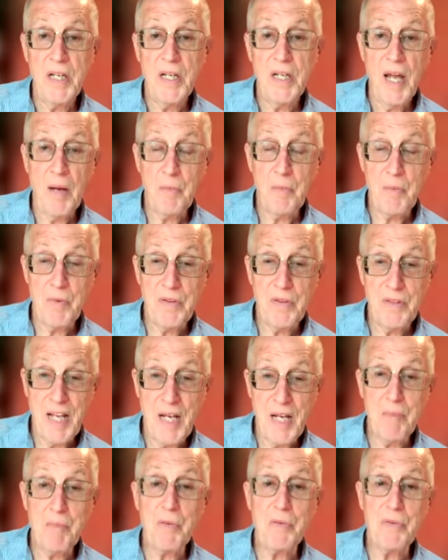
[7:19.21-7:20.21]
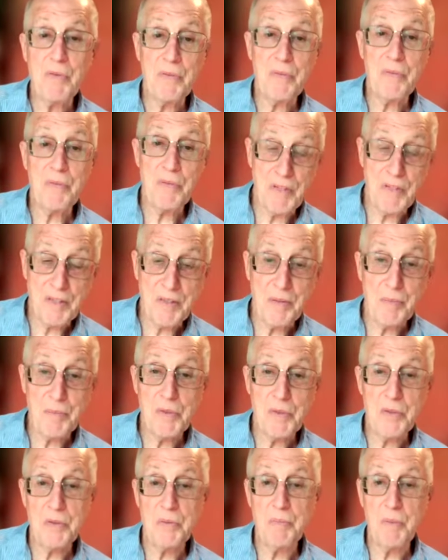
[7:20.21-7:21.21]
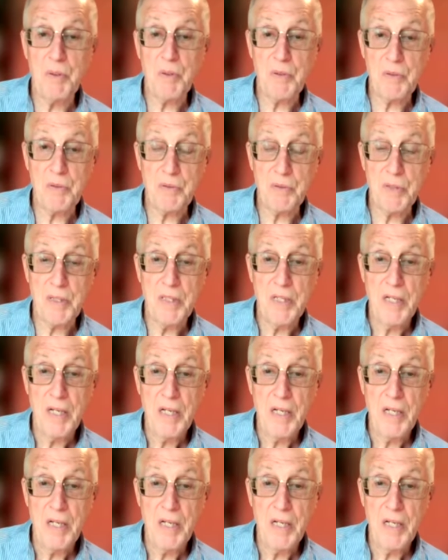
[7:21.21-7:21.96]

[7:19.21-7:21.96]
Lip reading: and were the neighbors of the victims of the burglary,